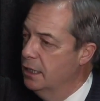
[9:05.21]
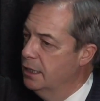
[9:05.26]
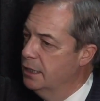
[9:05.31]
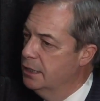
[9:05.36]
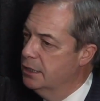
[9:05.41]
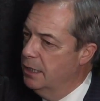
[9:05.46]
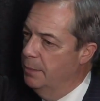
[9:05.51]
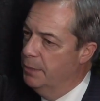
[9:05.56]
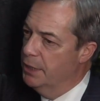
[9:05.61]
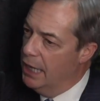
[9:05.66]

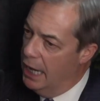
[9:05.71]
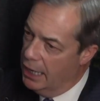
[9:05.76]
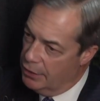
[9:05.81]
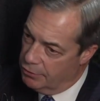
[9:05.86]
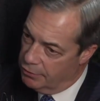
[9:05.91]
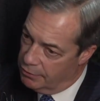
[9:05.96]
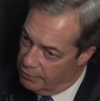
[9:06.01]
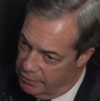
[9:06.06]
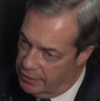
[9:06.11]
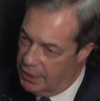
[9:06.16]
some of the
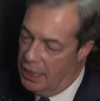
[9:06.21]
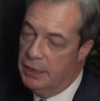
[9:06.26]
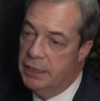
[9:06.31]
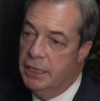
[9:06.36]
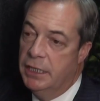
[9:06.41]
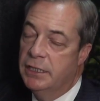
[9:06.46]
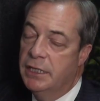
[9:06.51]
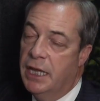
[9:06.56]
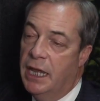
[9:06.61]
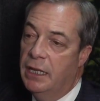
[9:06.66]
130
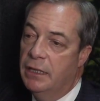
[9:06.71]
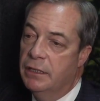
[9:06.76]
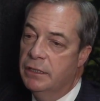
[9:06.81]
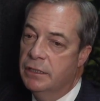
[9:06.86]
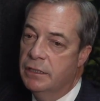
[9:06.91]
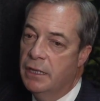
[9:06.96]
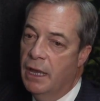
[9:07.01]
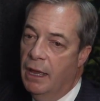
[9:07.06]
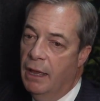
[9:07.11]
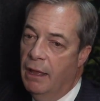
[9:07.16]
seats